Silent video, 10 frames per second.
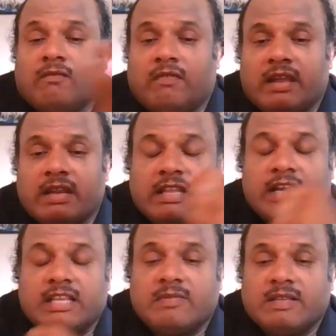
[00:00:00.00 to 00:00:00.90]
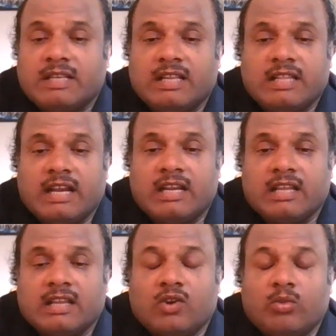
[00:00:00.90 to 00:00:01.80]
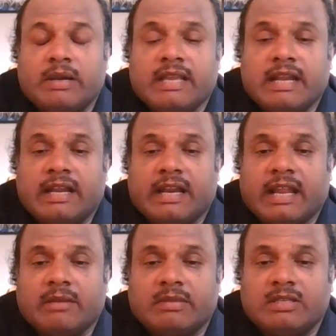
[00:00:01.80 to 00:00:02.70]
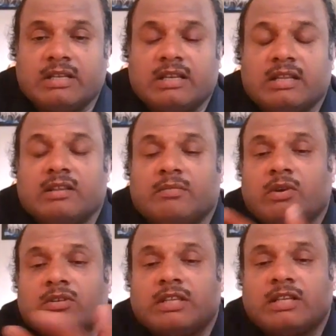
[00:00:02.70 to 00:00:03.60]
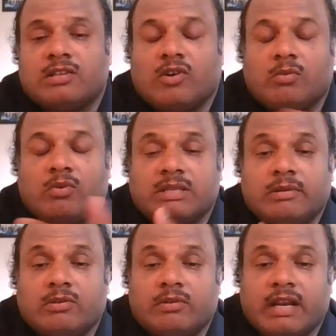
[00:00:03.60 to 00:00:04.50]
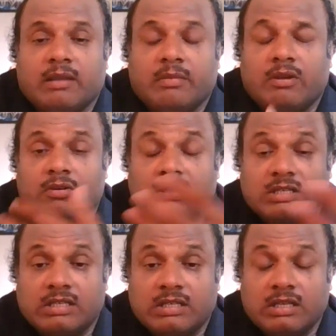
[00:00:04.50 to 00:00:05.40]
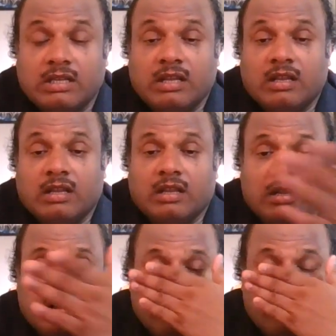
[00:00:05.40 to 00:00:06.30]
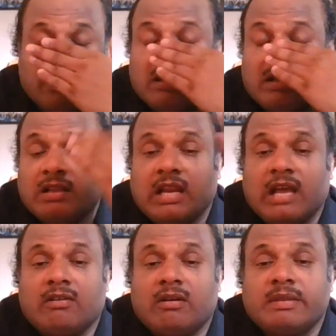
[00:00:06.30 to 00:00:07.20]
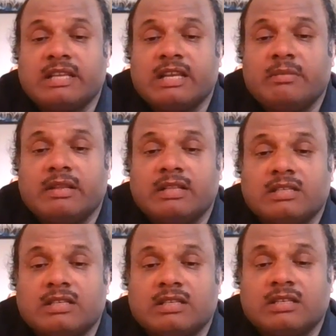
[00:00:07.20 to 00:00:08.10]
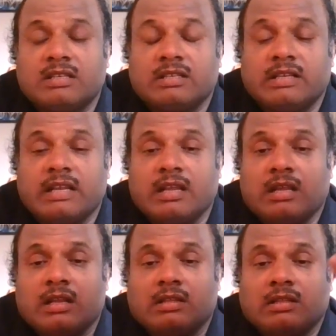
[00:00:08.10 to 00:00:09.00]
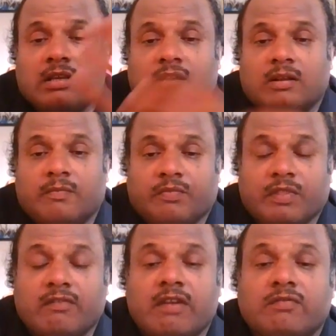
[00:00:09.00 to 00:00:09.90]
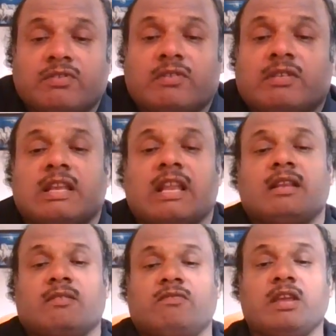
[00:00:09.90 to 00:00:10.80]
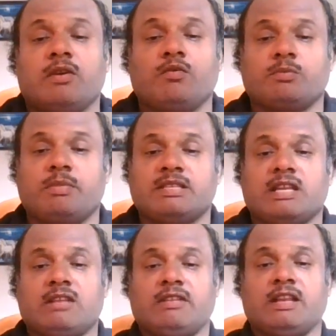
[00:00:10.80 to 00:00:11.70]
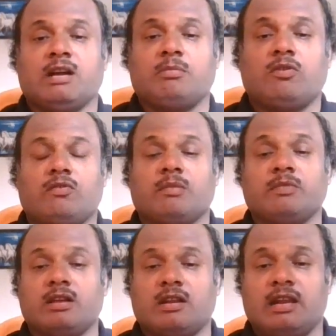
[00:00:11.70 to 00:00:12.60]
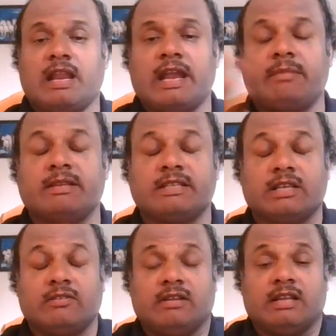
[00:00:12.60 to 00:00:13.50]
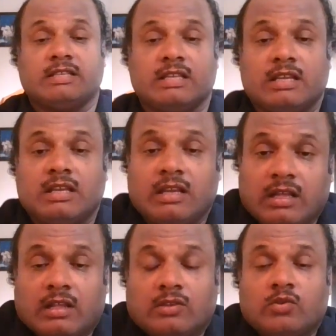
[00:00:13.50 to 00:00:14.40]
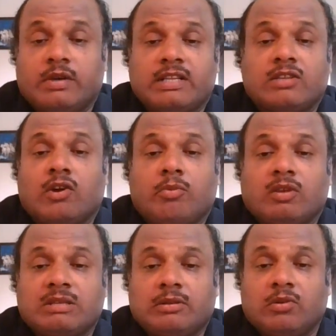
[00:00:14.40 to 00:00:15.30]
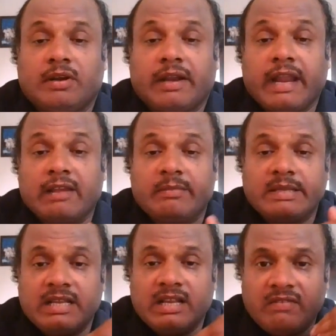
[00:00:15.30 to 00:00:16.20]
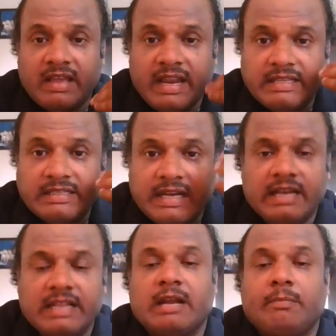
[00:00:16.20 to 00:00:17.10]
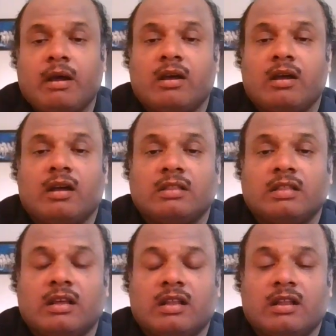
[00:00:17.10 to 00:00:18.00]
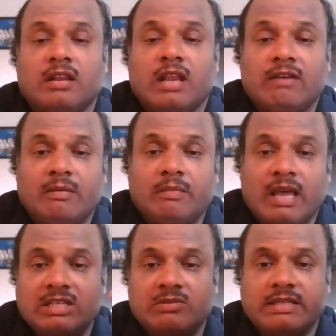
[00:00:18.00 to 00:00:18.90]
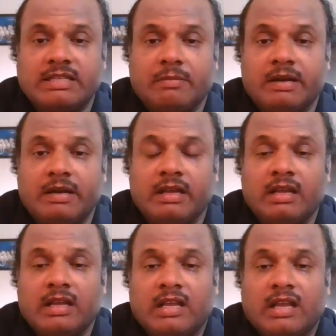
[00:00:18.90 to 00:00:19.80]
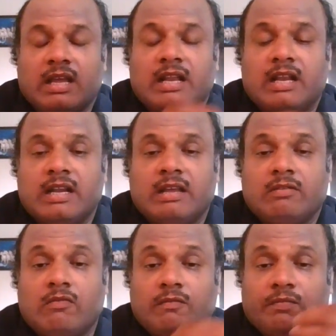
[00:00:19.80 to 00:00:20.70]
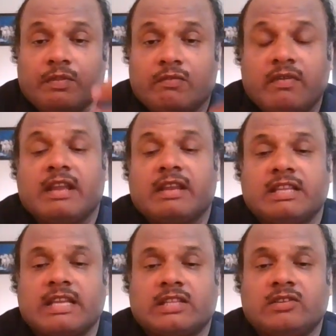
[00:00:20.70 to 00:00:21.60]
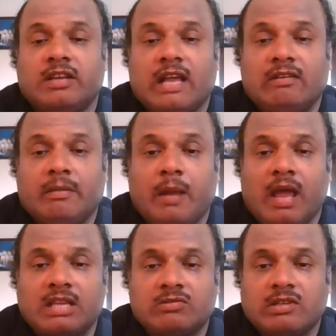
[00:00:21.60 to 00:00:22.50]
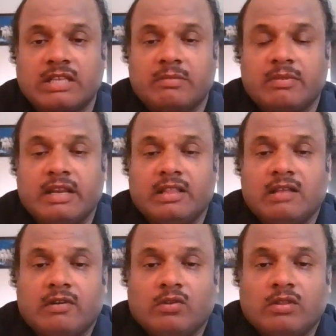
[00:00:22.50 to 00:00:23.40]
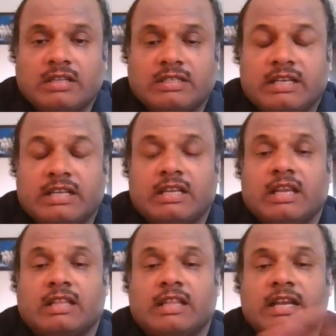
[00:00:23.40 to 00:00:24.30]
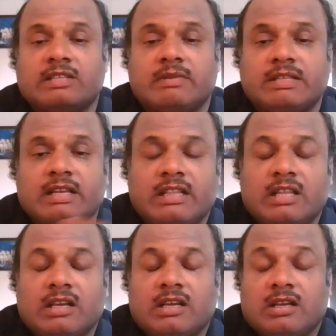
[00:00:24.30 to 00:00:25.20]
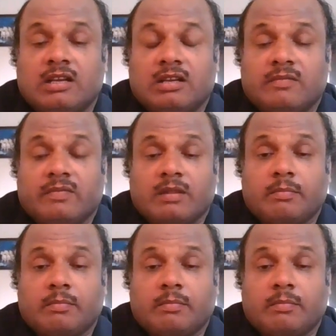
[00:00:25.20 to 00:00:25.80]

where that is basically that nobody can track basically, because it's not possible to track, because lava basically means the waves basically will come from the land basically, you can say. So it's not possible to track basically where exactly that the lava blast was happened, and where this actually lava blast was happened in the Vadodara city. That is basically in the in